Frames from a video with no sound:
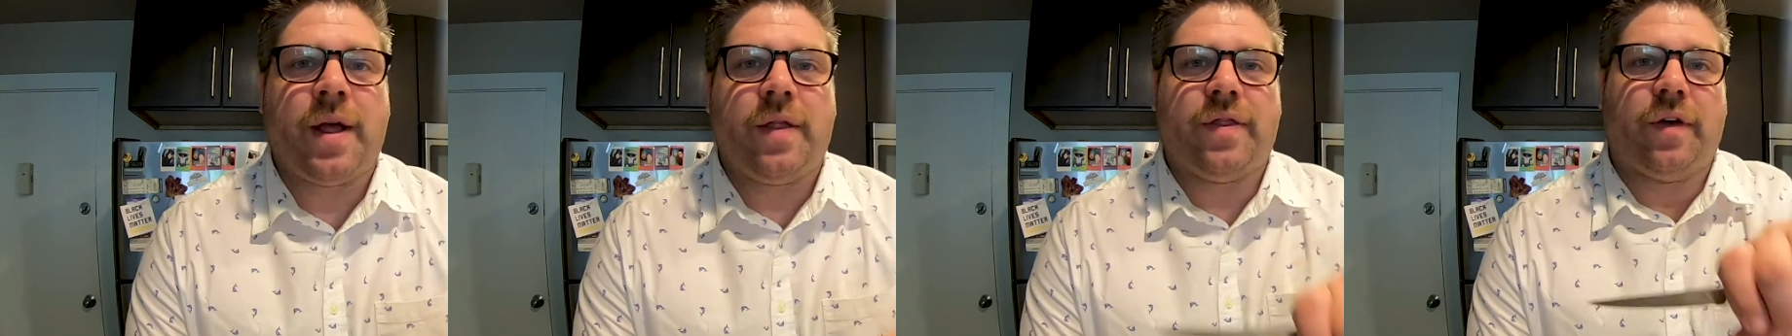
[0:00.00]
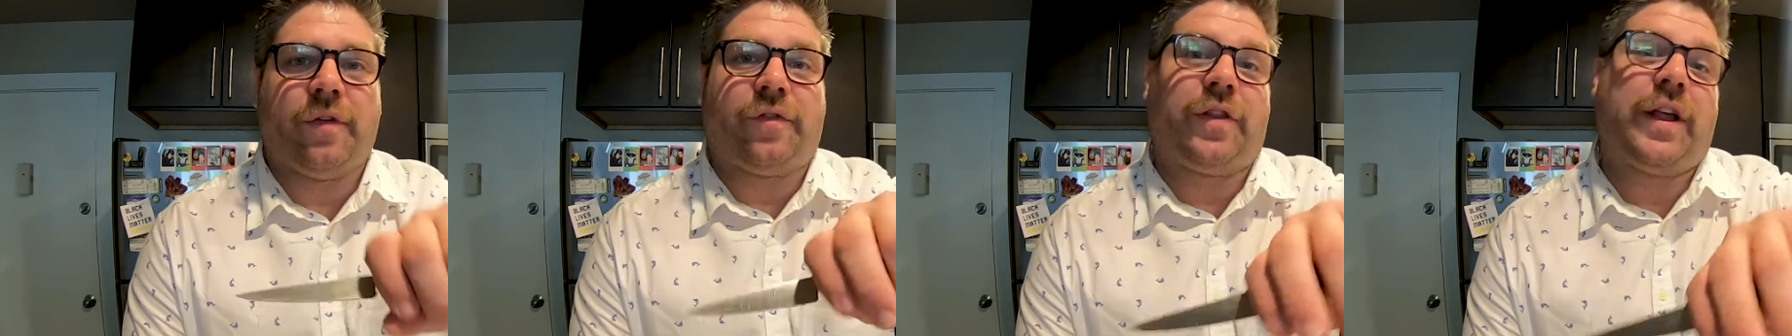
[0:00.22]

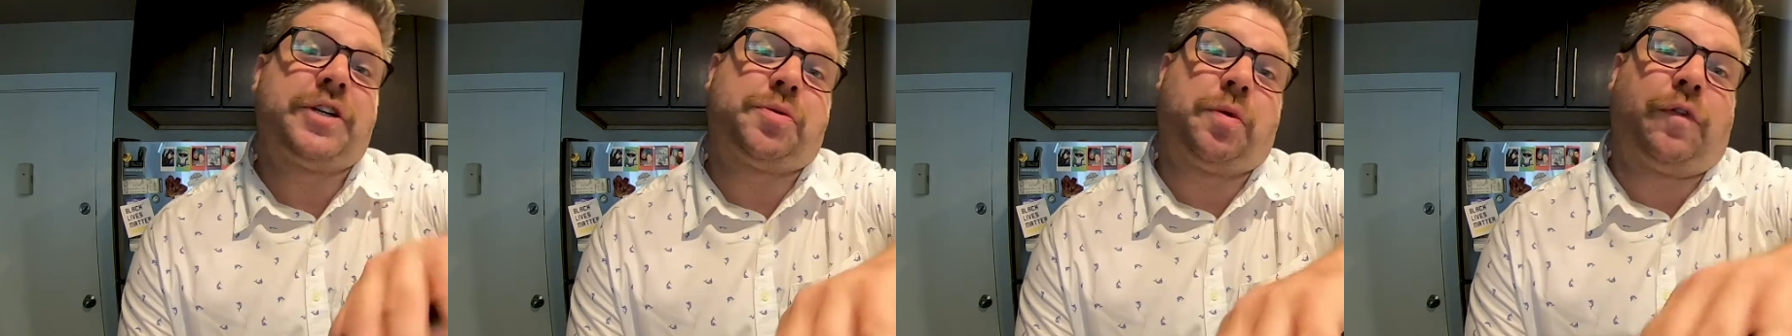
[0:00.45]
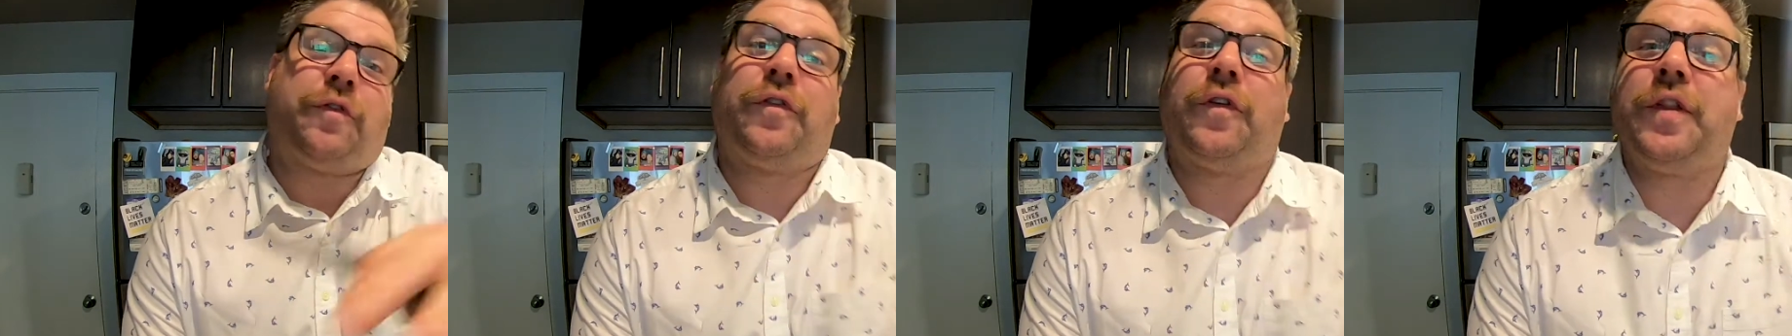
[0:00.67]
The flesh
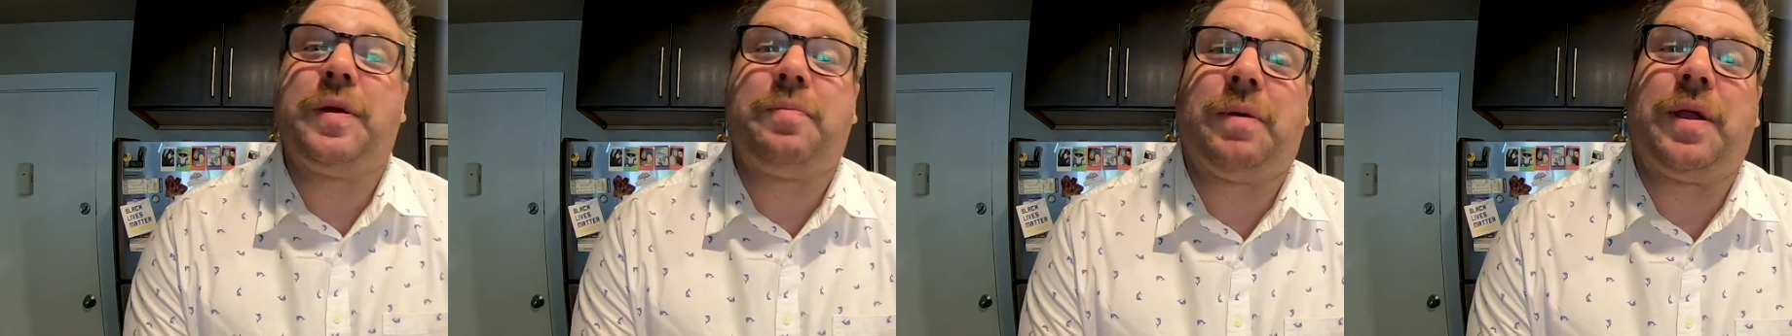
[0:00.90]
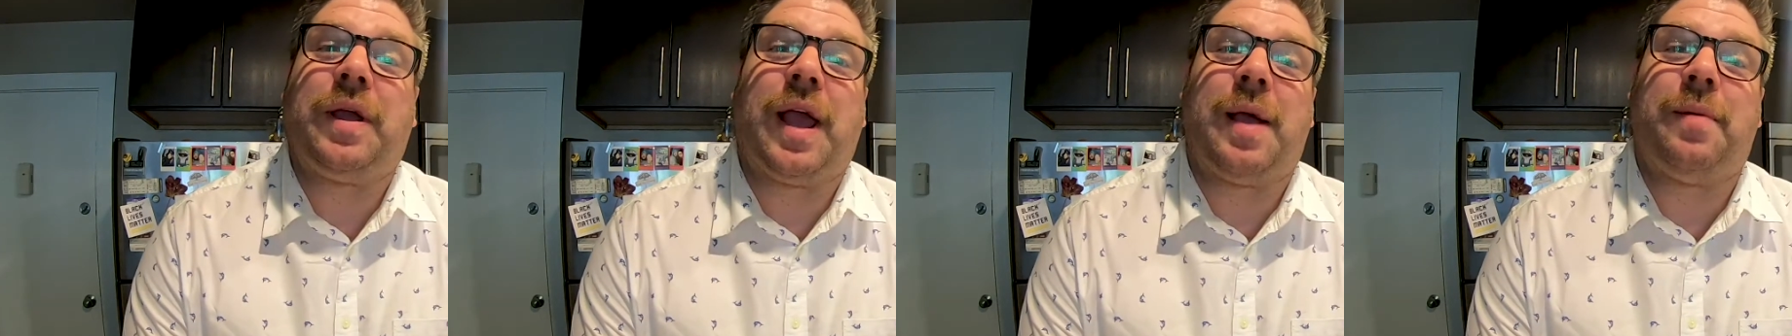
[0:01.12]
will fully
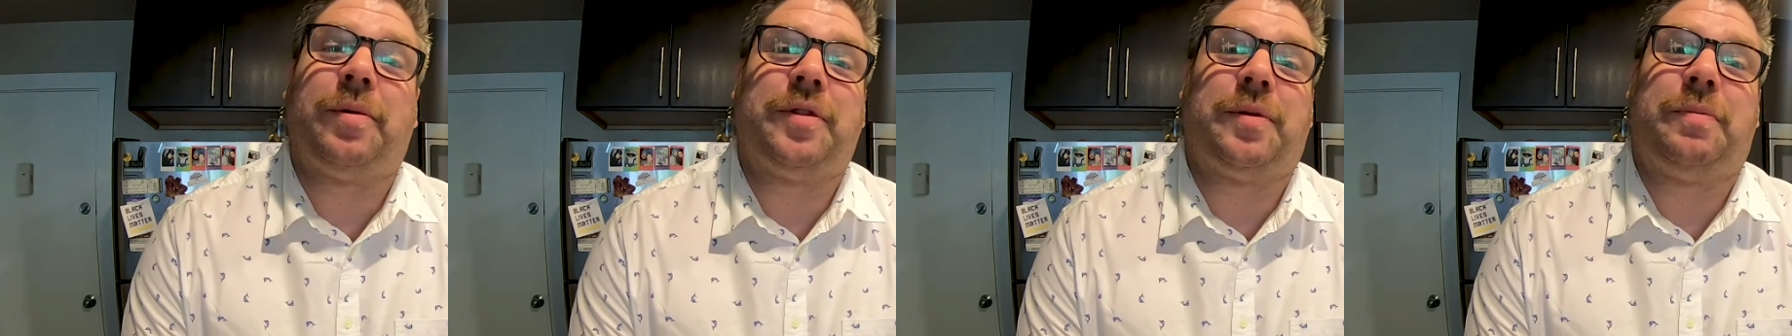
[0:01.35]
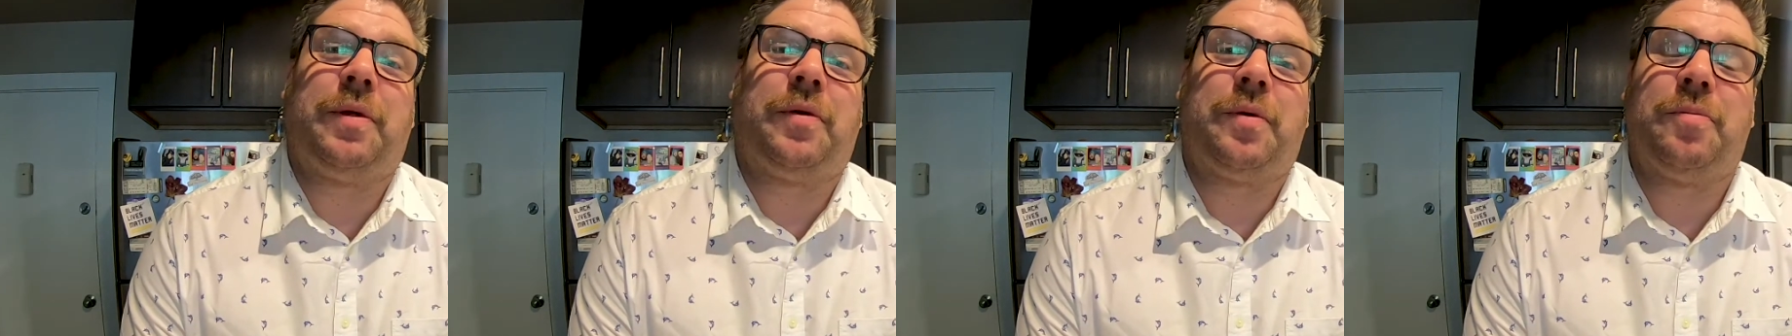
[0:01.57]
be able to
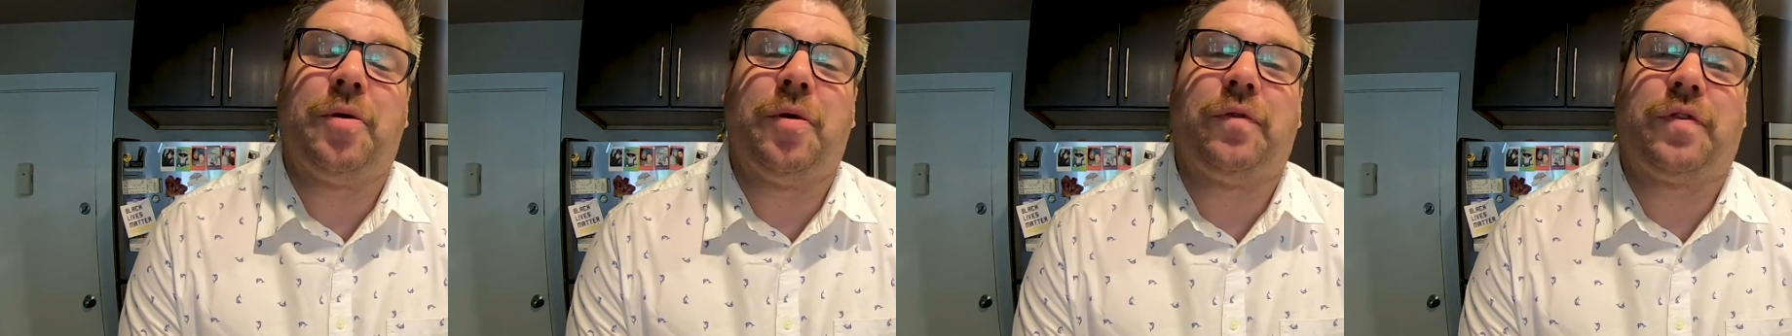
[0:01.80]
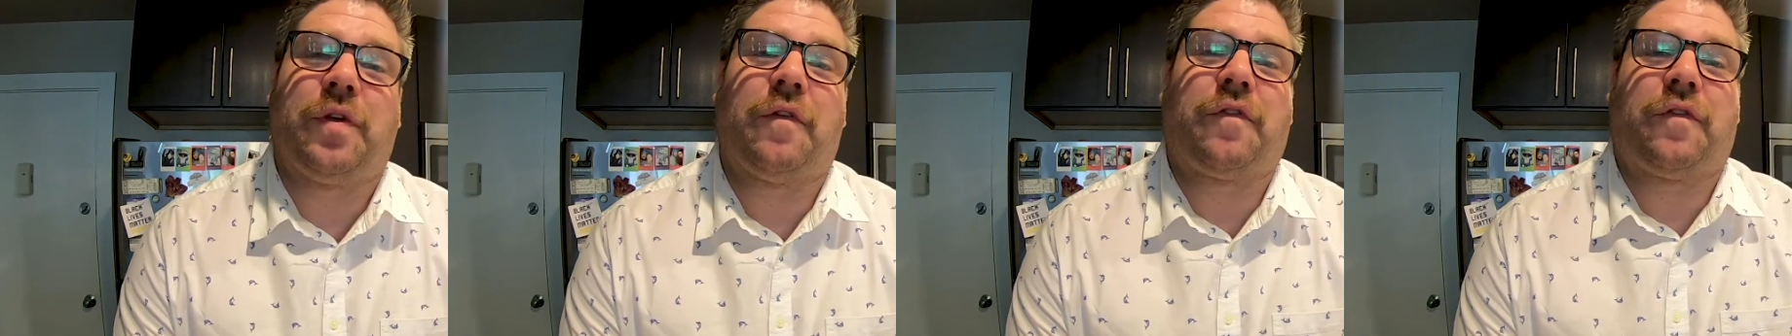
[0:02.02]
be
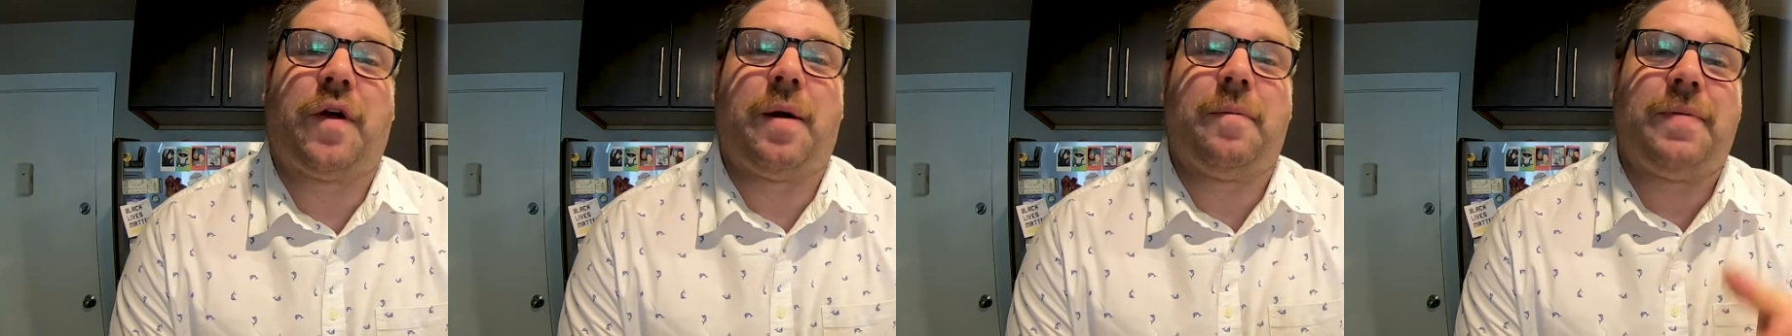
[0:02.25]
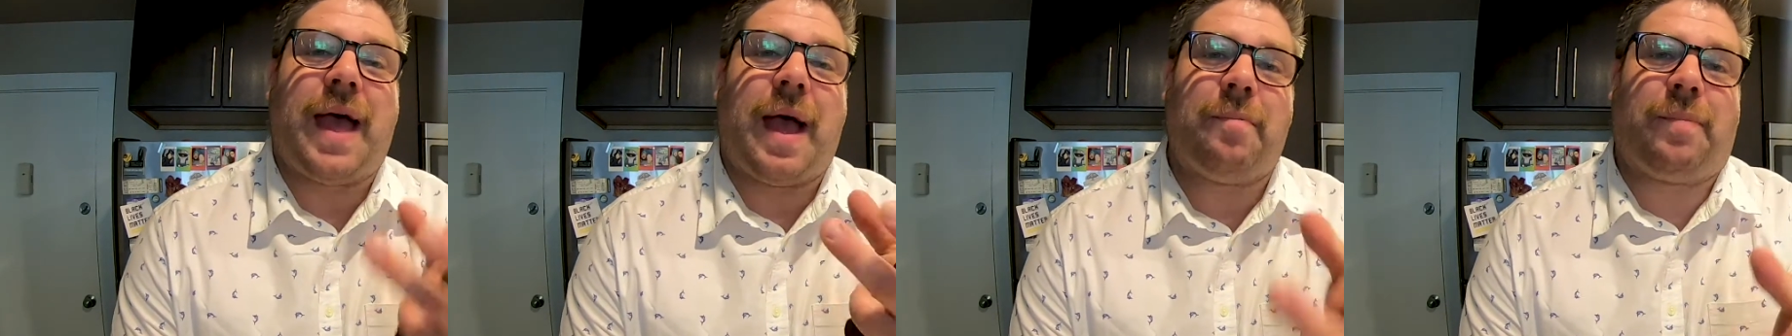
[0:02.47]
removed from
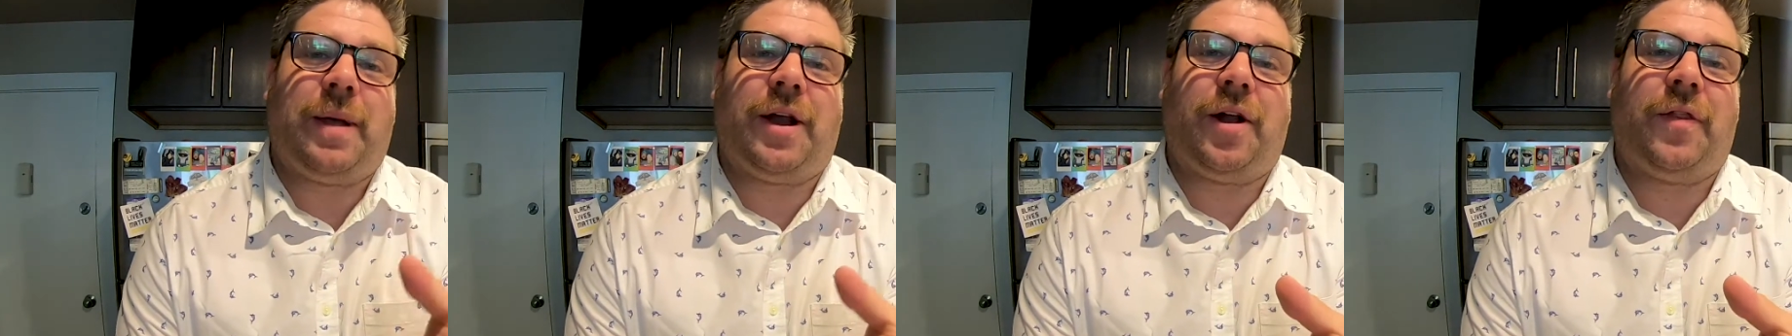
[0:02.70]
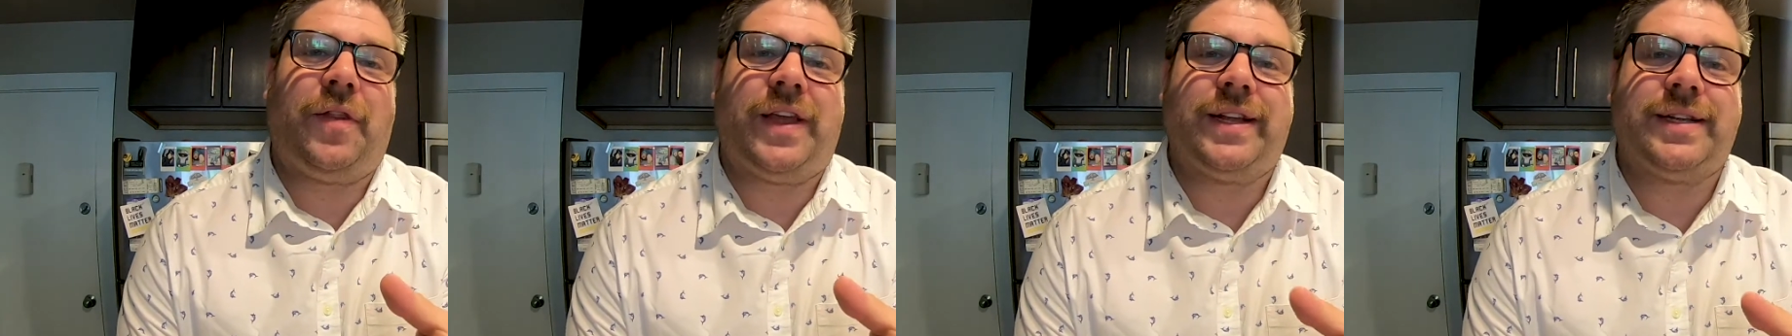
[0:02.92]
that pit
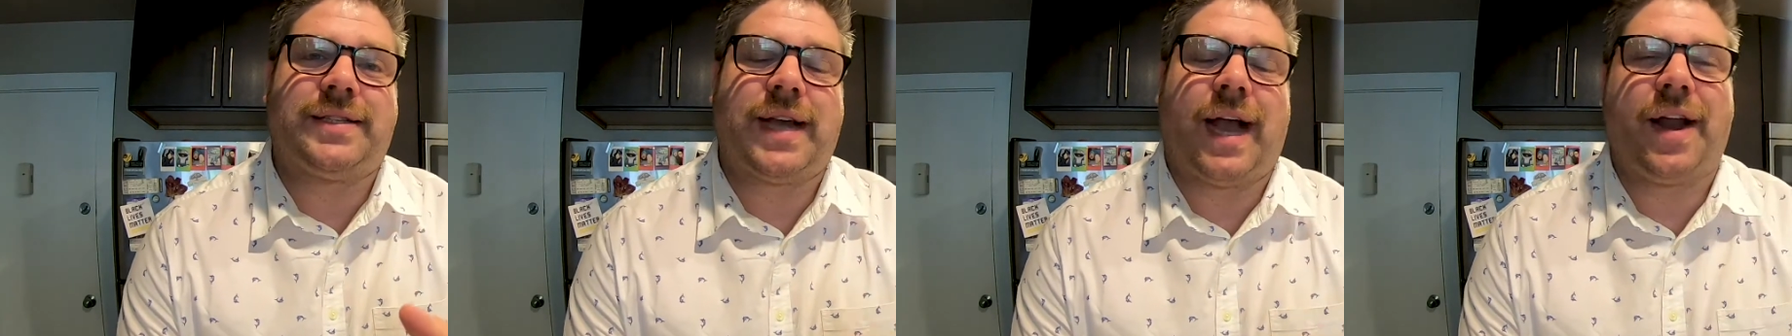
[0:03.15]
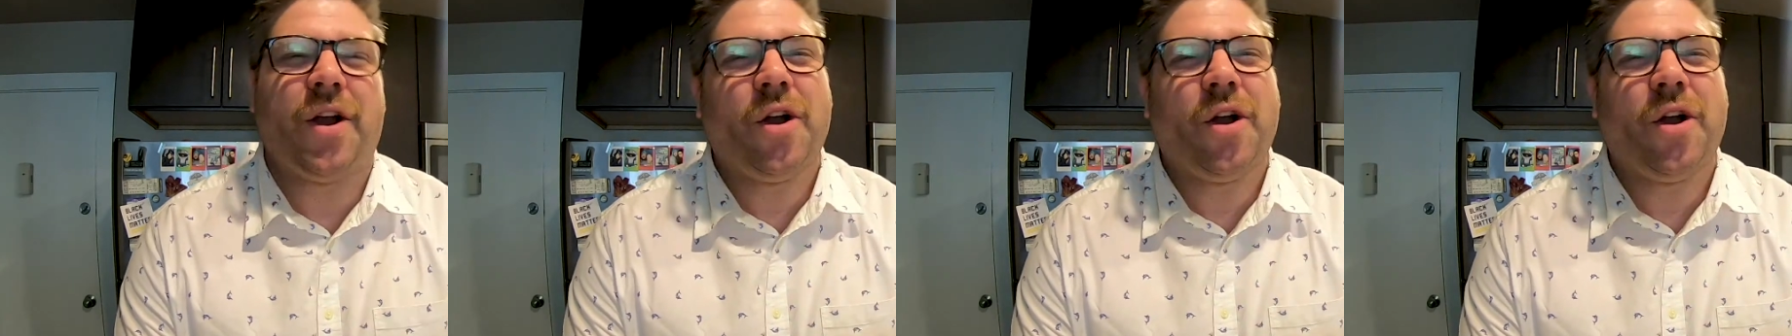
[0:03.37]
on the inside.